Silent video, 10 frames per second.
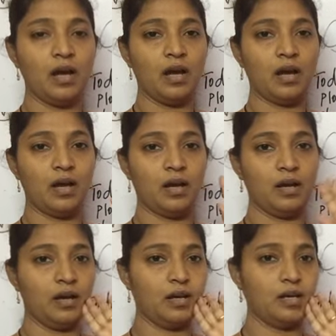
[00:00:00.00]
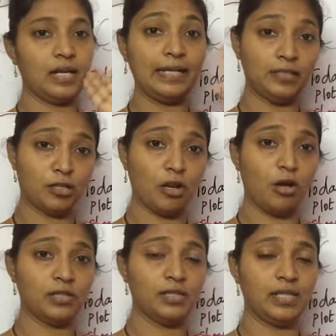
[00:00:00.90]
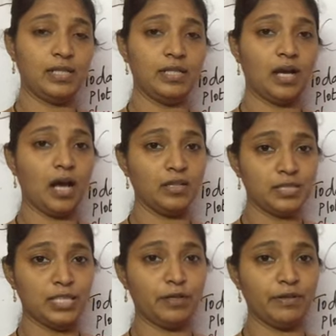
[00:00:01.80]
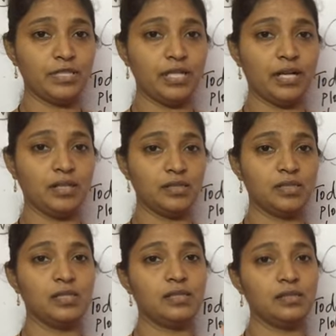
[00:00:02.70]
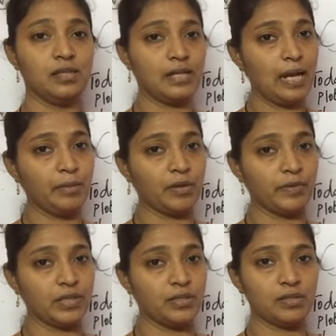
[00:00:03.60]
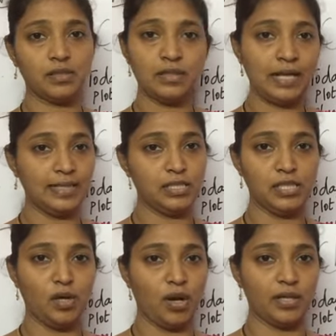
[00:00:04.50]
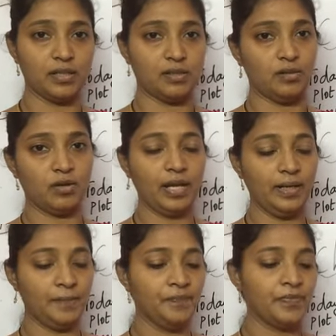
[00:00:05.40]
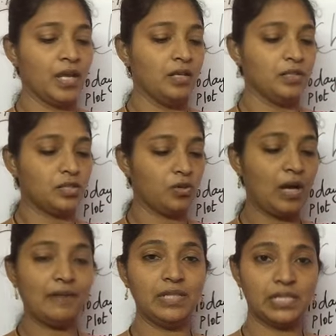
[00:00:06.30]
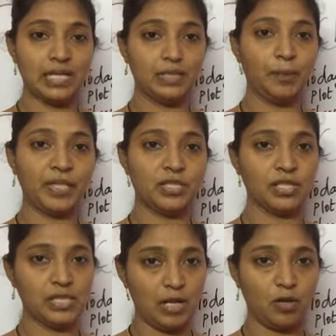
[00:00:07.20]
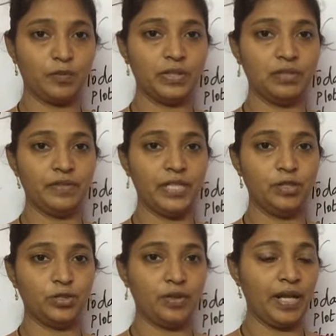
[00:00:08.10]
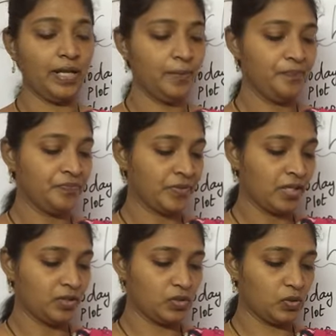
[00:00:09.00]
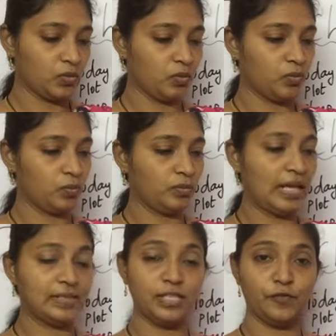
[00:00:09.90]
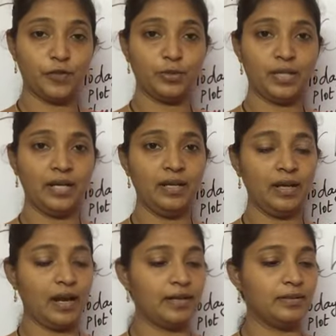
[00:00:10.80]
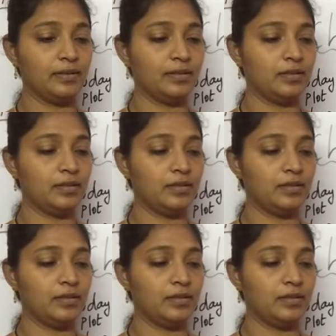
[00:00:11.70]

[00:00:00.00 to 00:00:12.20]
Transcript: uh, write the glossary, answer the question and answers, rhyming words. That is the order. Okay. So I will send the pictures along with the video today. So that's it for today, and